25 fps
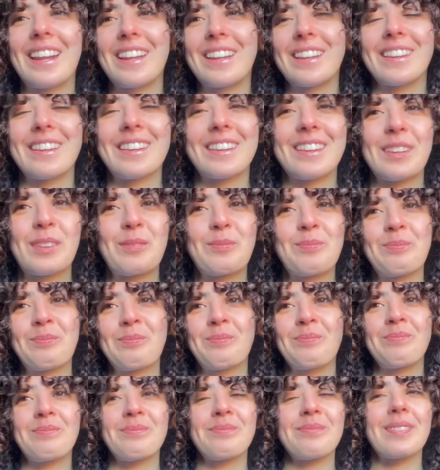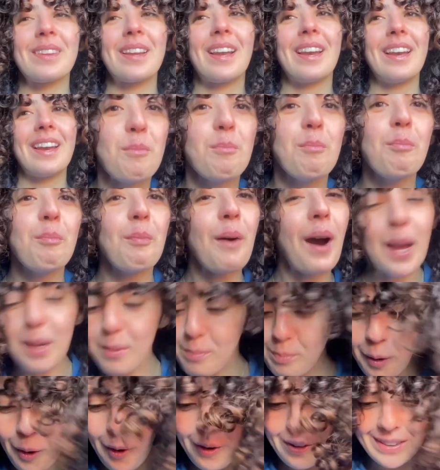and my
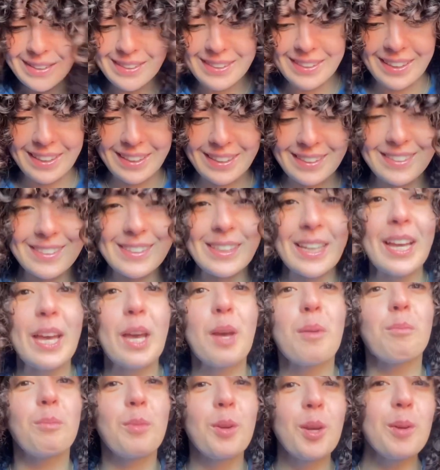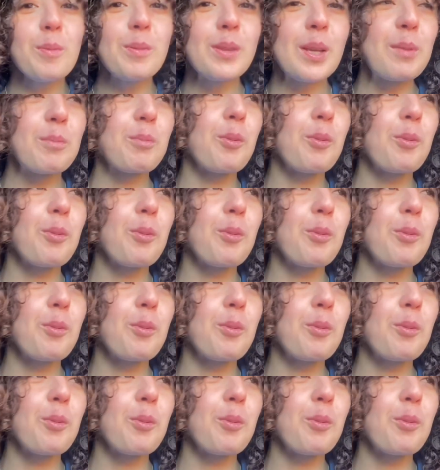point is, boobs are